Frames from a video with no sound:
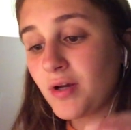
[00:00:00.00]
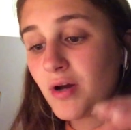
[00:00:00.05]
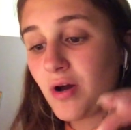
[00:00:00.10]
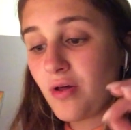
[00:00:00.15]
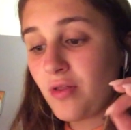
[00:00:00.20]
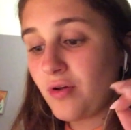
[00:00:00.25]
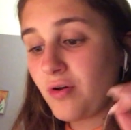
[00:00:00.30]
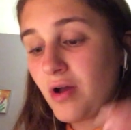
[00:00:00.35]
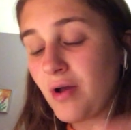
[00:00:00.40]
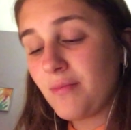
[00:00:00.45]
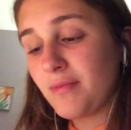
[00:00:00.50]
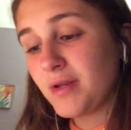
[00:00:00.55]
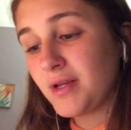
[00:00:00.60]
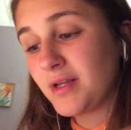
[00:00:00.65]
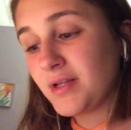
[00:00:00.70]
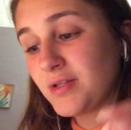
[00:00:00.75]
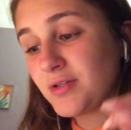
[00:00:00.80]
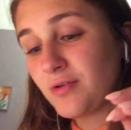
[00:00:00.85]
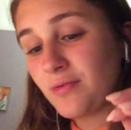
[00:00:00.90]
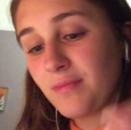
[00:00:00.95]
Although
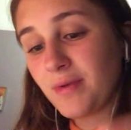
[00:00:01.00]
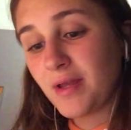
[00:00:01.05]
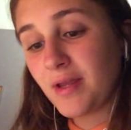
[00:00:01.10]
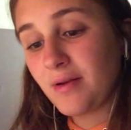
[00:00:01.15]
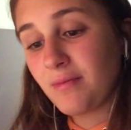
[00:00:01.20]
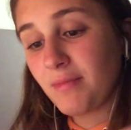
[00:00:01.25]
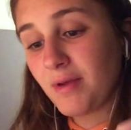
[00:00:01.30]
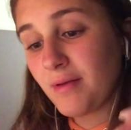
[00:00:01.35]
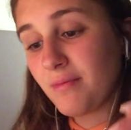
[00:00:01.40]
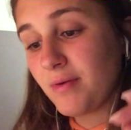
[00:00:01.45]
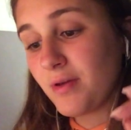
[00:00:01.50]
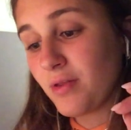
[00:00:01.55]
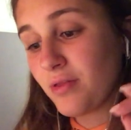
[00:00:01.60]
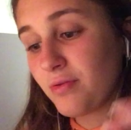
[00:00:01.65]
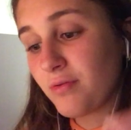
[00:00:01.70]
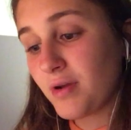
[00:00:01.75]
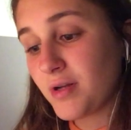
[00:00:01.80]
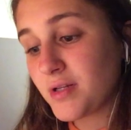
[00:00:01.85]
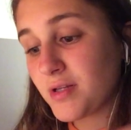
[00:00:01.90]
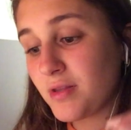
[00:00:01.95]
eminent domain may be a
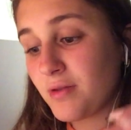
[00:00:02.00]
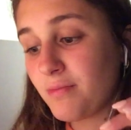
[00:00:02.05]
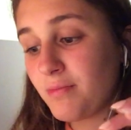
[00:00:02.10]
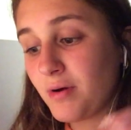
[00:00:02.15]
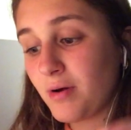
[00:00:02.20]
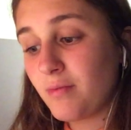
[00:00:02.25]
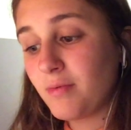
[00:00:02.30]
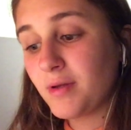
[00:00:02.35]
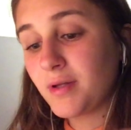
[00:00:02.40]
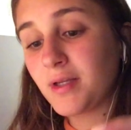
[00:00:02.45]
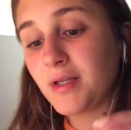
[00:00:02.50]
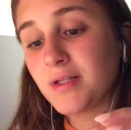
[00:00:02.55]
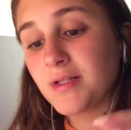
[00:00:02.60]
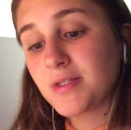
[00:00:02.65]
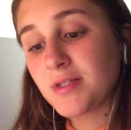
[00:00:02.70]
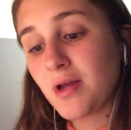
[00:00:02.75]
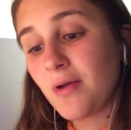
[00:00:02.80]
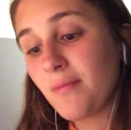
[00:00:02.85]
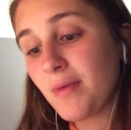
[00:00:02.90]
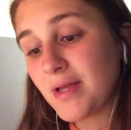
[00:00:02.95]
threat to the public in
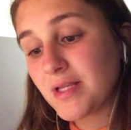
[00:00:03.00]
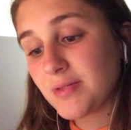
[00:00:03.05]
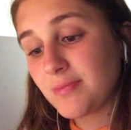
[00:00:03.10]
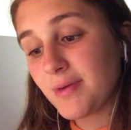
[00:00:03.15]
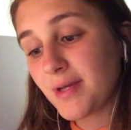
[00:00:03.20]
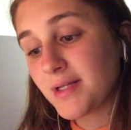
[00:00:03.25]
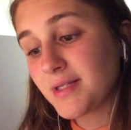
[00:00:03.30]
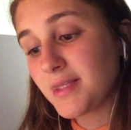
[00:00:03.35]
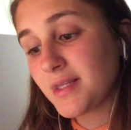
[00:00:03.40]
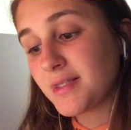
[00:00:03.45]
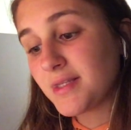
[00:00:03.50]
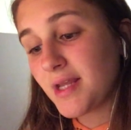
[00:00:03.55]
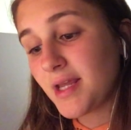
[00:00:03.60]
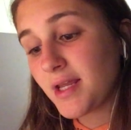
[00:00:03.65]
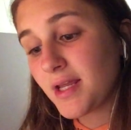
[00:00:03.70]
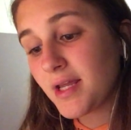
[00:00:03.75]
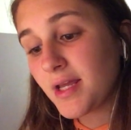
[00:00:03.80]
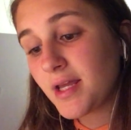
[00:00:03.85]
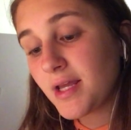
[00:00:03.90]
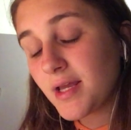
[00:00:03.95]
some aspects, the
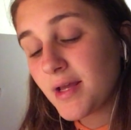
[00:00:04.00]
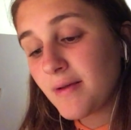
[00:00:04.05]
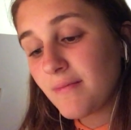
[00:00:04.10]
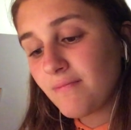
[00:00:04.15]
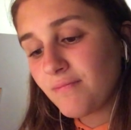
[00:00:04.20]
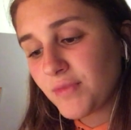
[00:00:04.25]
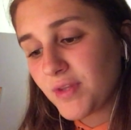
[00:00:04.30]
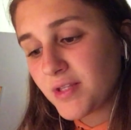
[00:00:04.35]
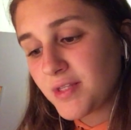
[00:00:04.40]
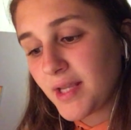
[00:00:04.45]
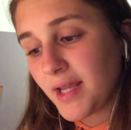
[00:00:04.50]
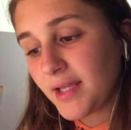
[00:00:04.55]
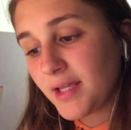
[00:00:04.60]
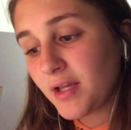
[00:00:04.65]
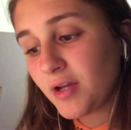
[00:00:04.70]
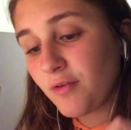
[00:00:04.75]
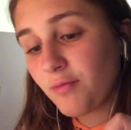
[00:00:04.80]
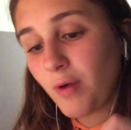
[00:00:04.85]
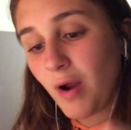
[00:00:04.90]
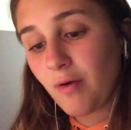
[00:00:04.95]

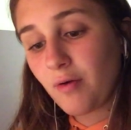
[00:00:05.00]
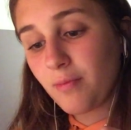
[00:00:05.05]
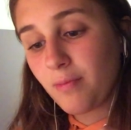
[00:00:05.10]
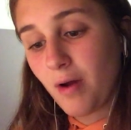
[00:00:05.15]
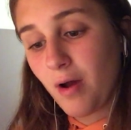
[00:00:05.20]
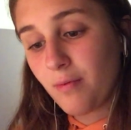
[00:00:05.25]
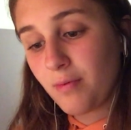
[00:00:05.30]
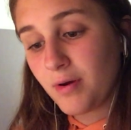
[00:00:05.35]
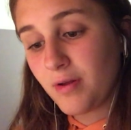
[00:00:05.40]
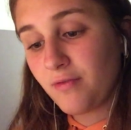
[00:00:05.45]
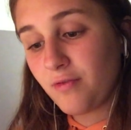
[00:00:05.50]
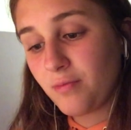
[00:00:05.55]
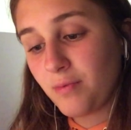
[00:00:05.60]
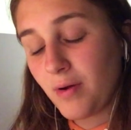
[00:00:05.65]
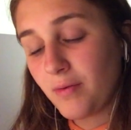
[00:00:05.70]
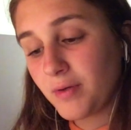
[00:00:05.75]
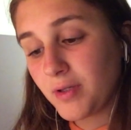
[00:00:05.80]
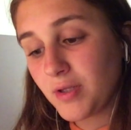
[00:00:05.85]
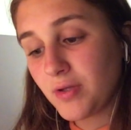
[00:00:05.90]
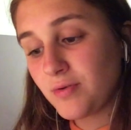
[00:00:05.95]
taking of private property for
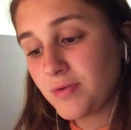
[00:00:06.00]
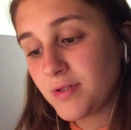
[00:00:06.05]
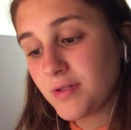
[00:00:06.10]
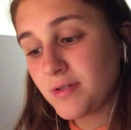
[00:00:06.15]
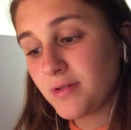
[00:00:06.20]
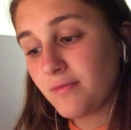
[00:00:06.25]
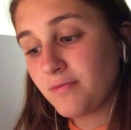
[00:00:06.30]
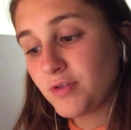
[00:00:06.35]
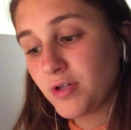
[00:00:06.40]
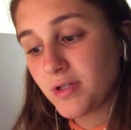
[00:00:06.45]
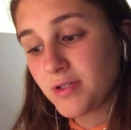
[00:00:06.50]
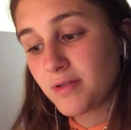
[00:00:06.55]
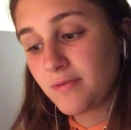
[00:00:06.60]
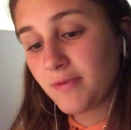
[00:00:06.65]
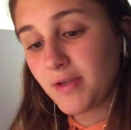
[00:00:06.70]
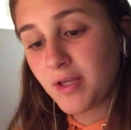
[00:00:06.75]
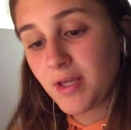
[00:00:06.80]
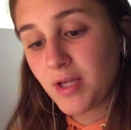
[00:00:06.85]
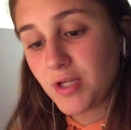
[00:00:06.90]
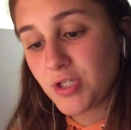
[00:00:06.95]
public use is of
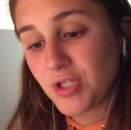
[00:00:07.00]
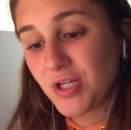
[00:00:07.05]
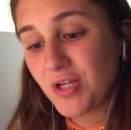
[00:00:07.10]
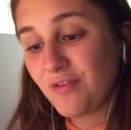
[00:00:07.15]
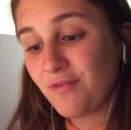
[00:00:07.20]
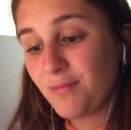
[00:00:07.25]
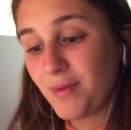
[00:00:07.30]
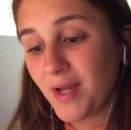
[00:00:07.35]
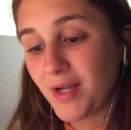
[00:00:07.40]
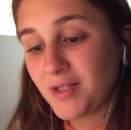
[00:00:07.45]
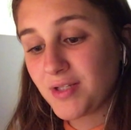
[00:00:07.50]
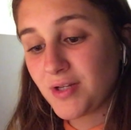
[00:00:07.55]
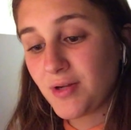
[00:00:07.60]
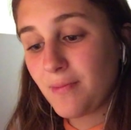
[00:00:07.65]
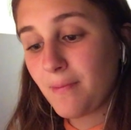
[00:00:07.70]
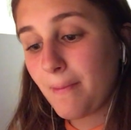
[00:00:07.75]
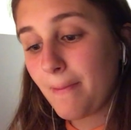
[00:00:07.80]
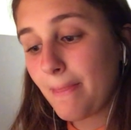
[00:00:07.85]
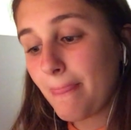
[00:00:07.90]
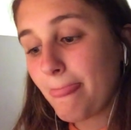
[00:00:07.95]
justification if backed up
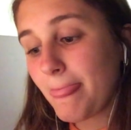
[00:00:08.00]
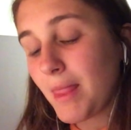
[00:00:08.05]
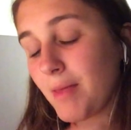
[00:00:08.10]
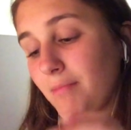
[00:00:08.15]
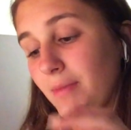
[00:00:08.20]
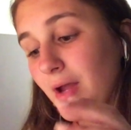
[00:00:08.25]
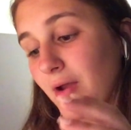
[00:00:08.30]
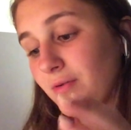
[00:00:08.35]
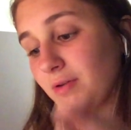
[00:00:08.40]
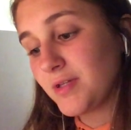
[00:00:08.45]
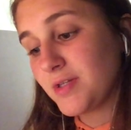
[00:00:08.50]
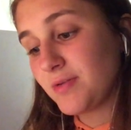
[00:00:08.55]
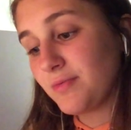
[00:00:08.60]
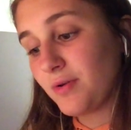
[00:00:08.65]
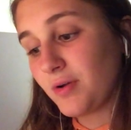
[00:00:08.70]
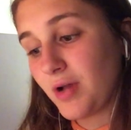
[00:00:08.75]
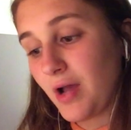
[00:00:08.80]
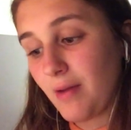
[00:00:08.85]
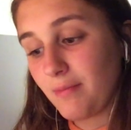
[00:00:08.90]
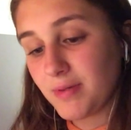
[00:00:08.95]
by
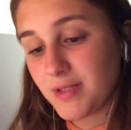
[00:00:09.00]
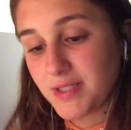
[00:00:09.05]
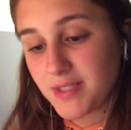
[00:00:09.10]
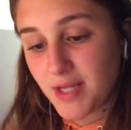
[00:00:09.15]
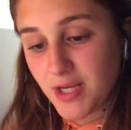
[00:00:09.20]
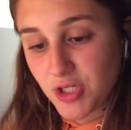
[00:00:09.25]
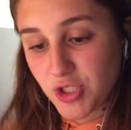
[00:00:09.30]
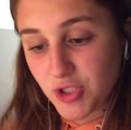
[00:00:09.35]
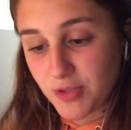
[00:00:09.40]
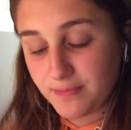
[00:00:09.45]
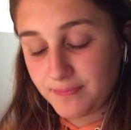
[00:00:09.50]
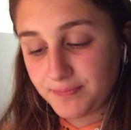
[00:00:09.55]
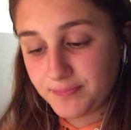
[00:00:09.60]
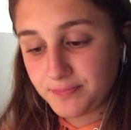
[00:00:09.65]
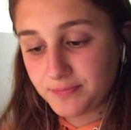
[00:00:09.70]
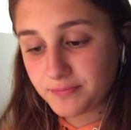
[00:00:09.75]
reasonable compensation.